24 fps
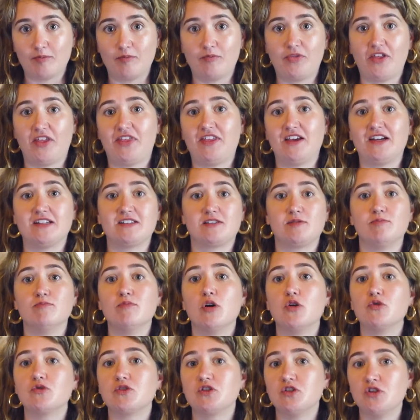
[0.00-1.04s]
The thing it's
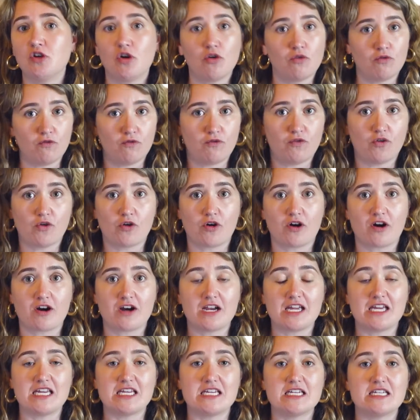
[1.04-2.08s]
most known
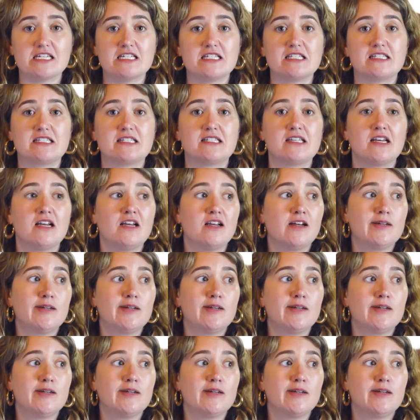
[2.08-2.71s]
for is